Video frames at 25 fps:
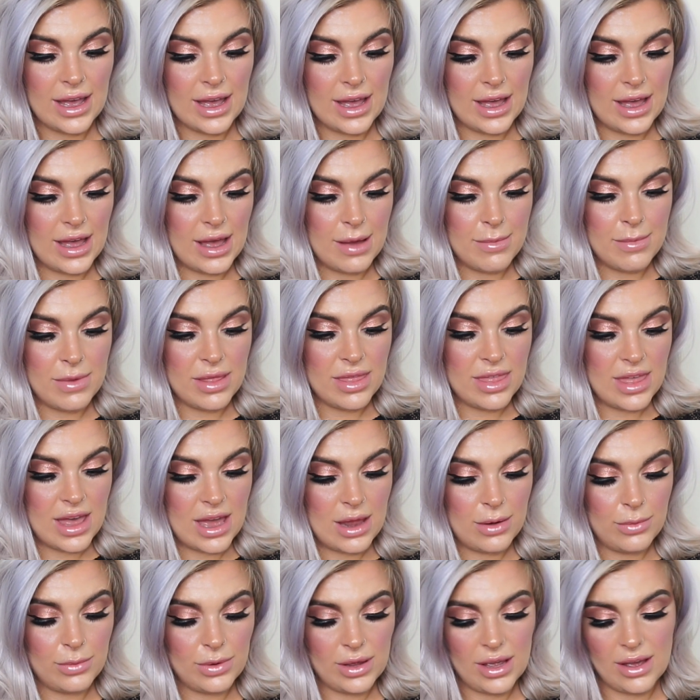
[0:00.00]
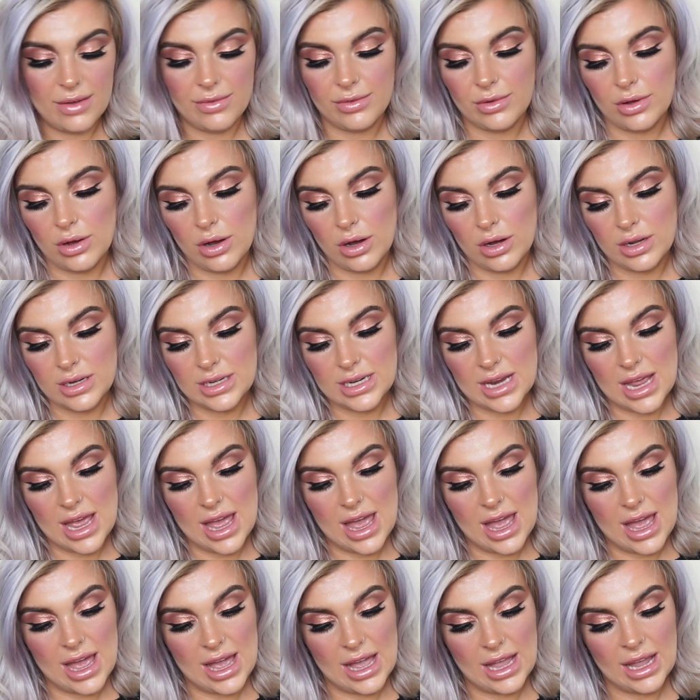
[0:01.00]
Then we have got
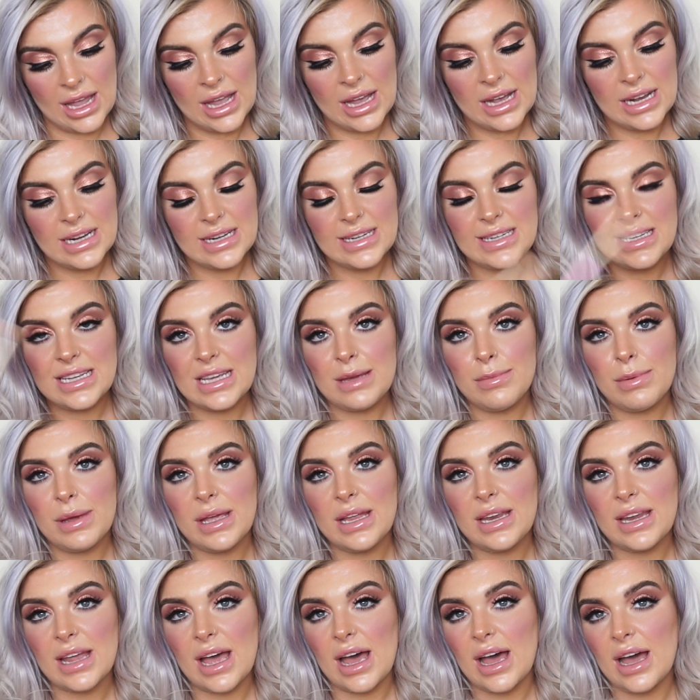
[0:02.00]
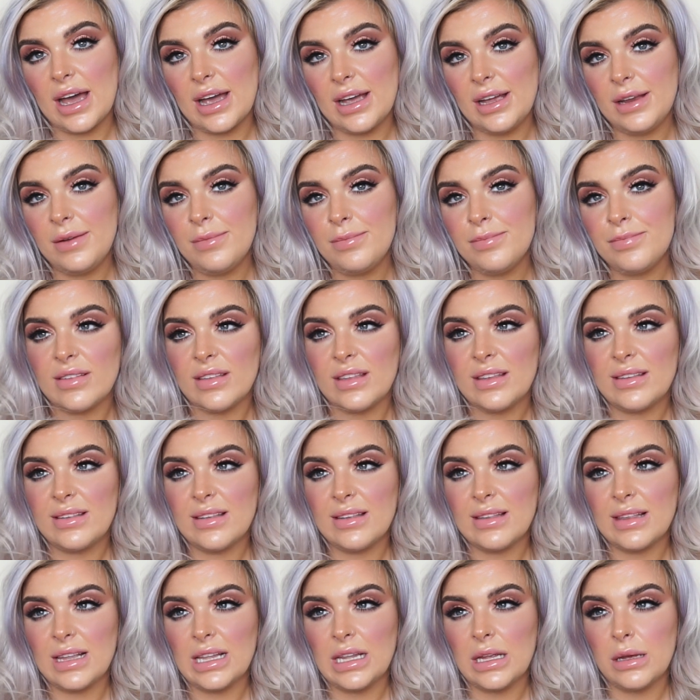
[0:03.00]
a DB9, so this
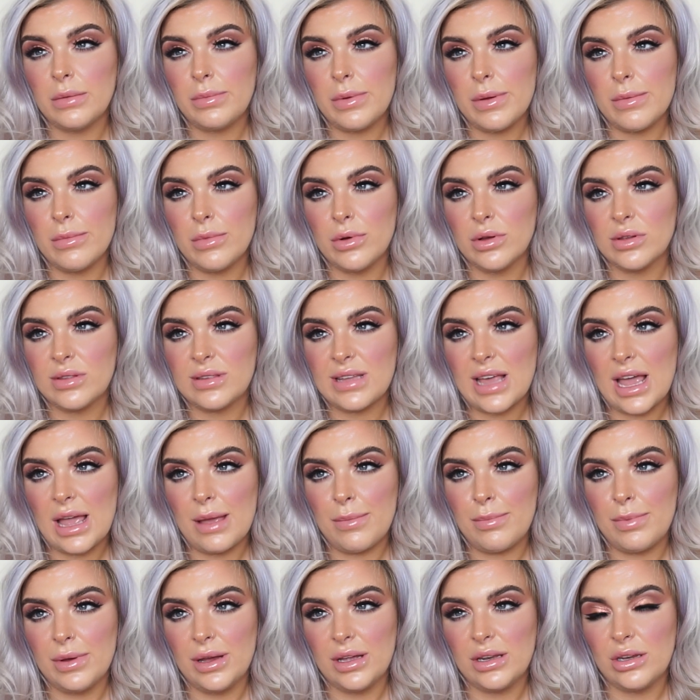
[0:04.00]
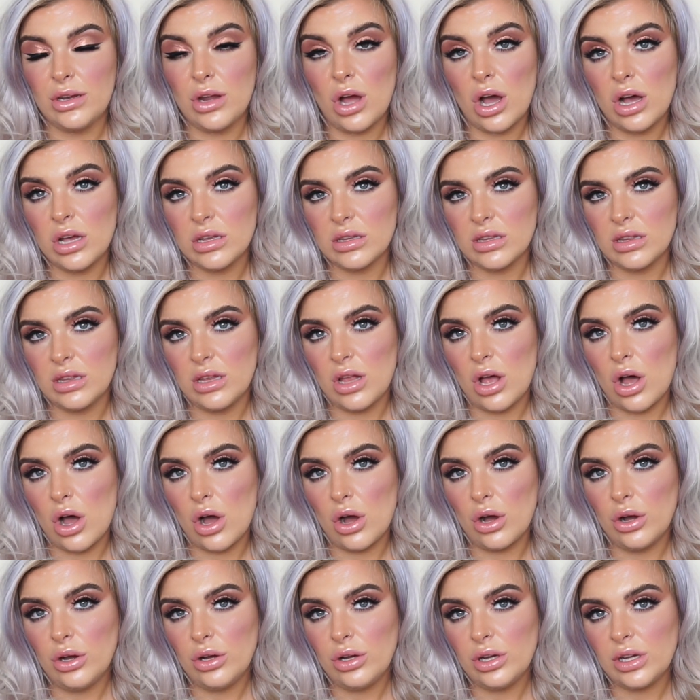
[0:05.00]
is a little bit more tapered, not as
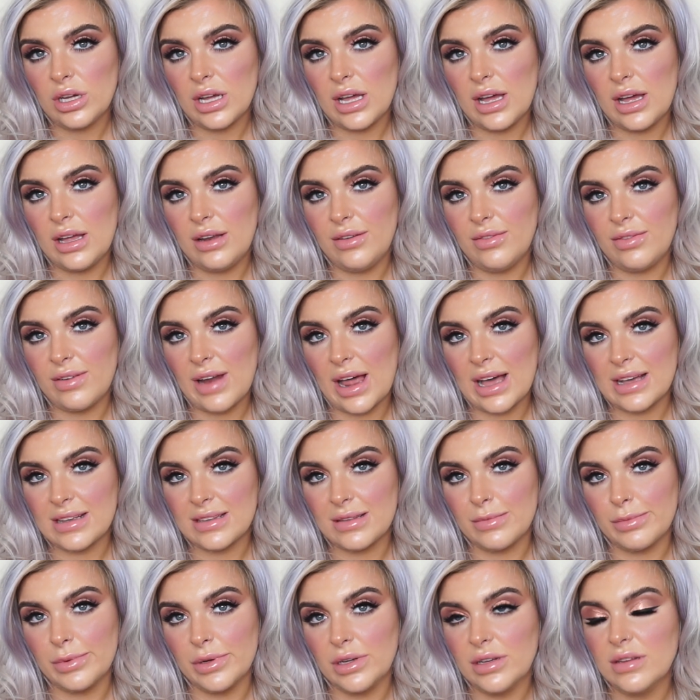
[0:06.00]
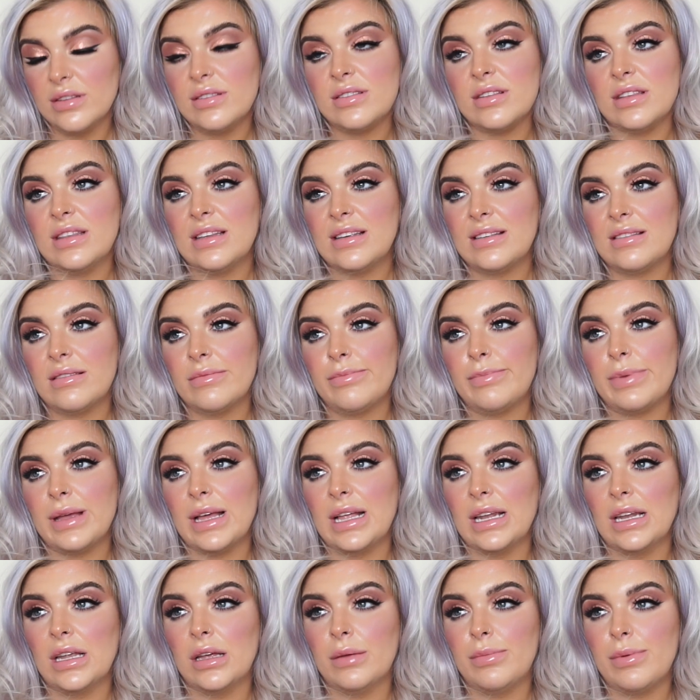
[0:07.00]
long and flexible, so this would be
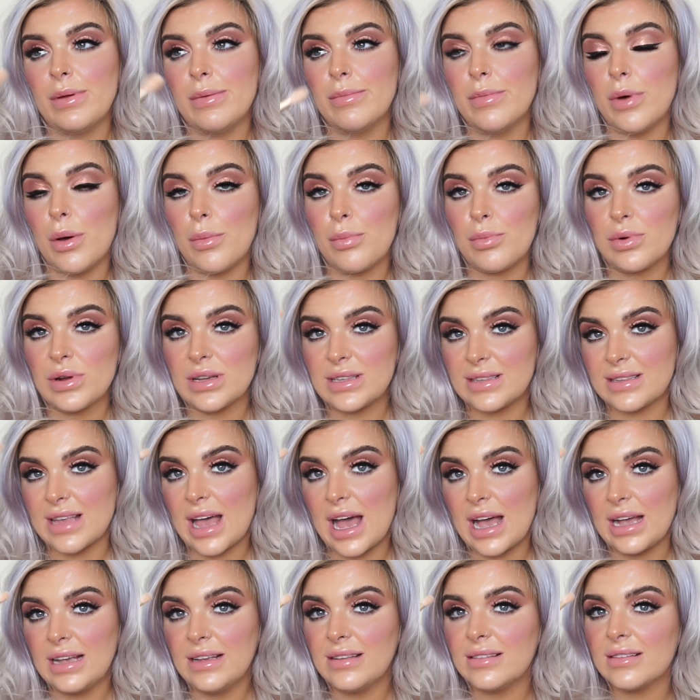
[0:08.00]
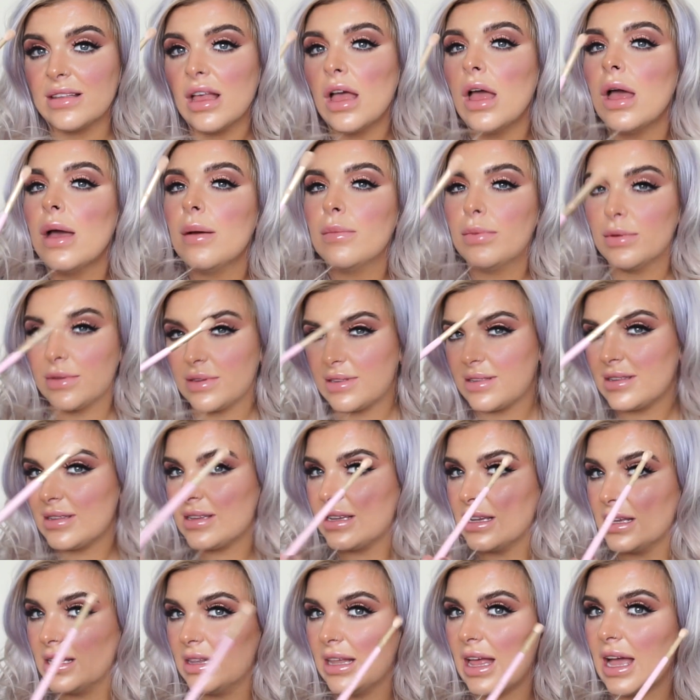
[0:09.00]
a little bit more precise, but
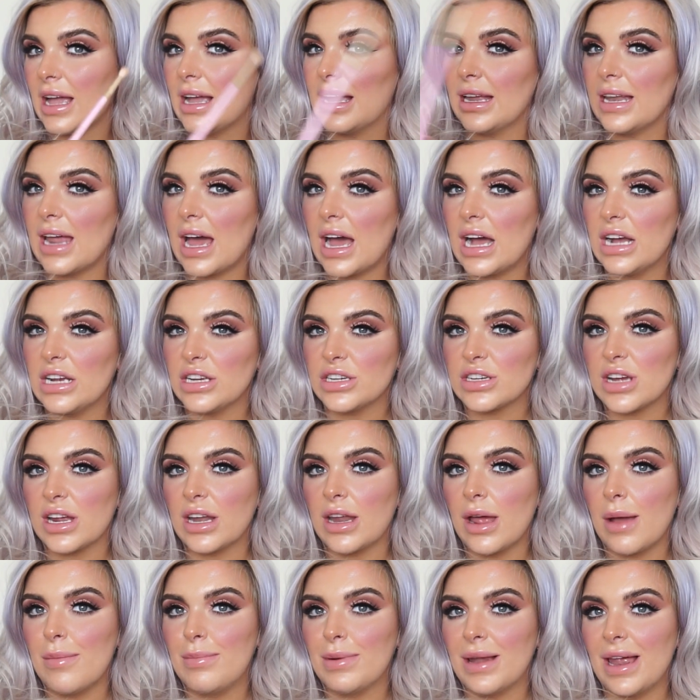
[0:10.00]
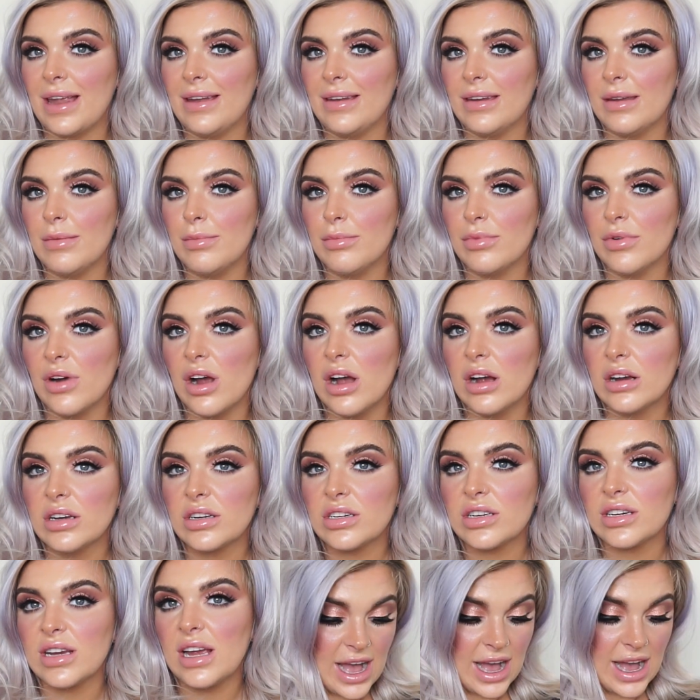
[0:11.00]
still like an eyeshadow blending
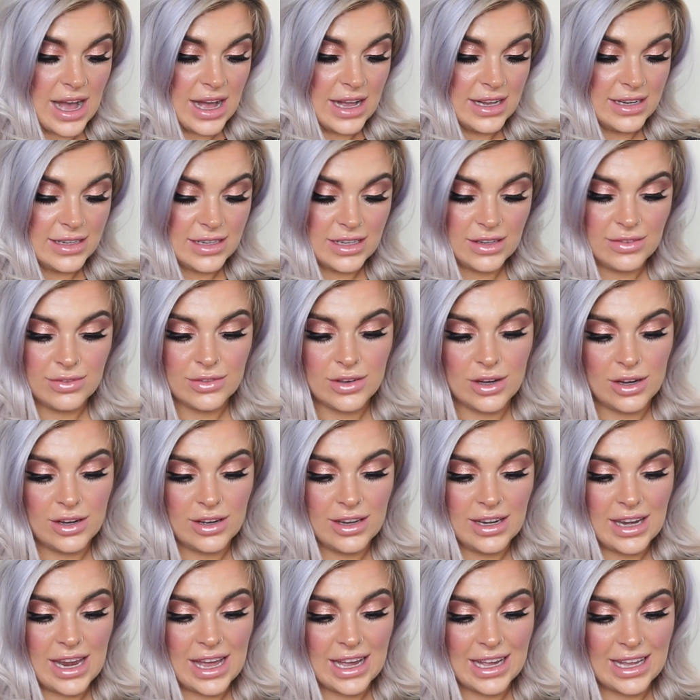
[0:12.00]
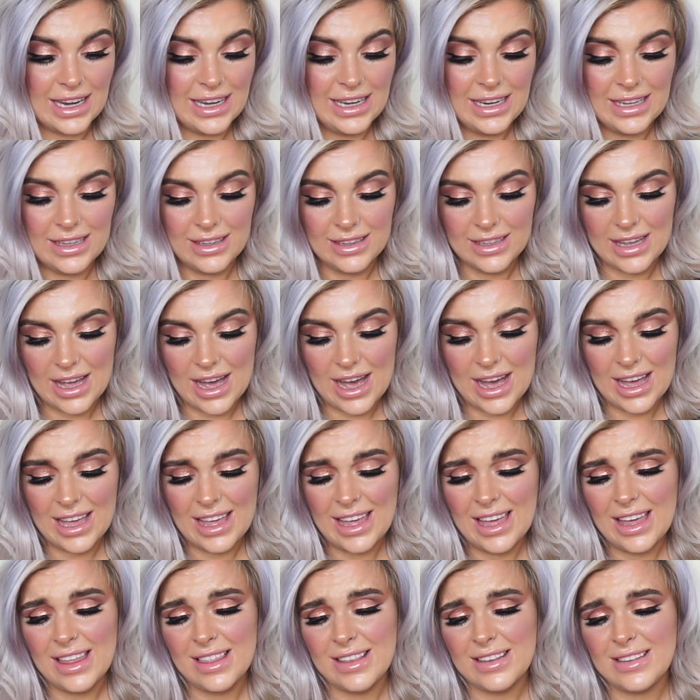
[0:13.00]
brush. And you've got like a little guy
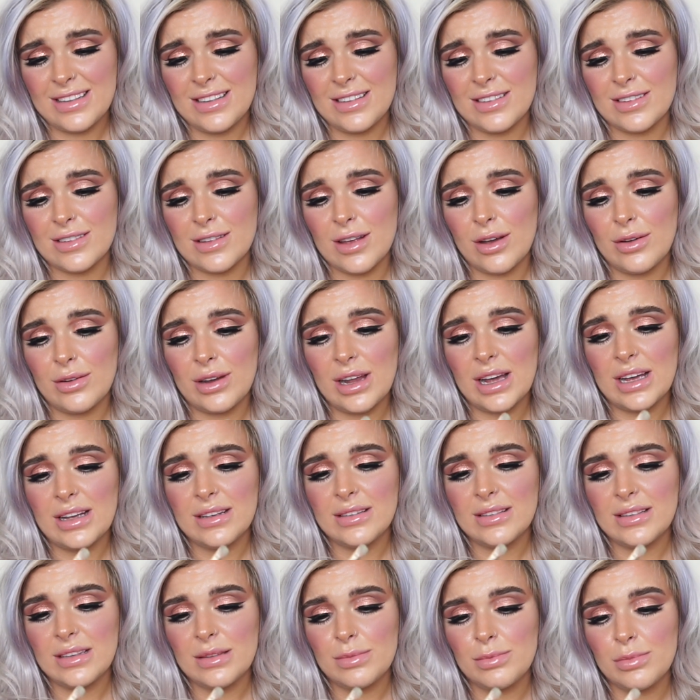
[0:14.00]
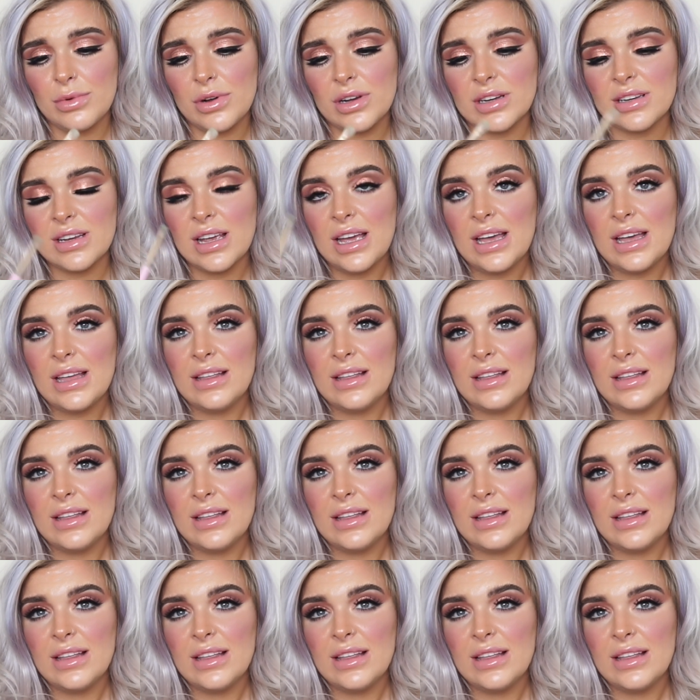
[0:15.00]
here. This is so nice, this brush.